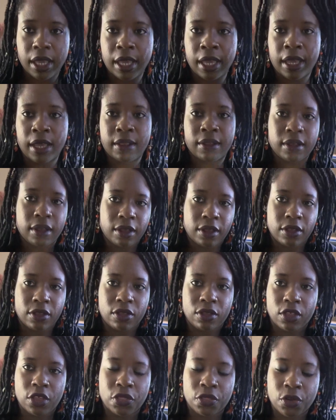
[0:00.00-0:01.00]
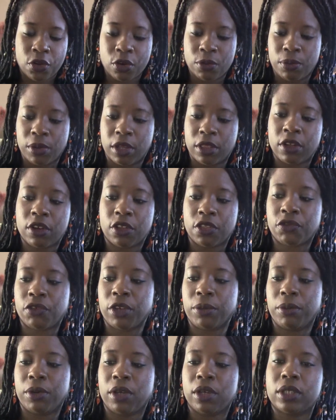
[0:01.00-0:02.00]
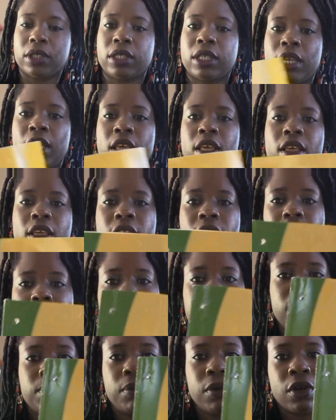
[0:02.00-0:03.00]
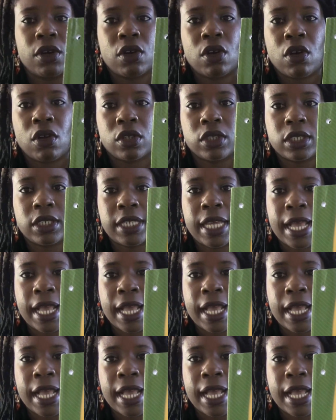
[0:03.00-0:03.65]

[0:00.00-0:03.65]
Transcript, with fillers: in the third book. There are three books this book called